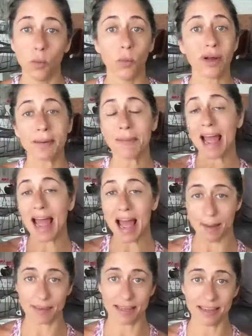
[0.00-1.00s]
when I'm
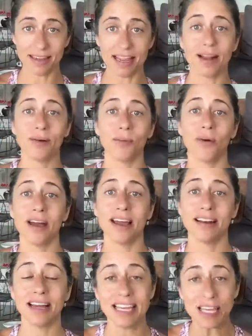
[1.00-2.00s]
happy, and
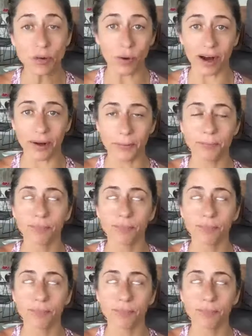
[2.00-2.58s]
when I eat well.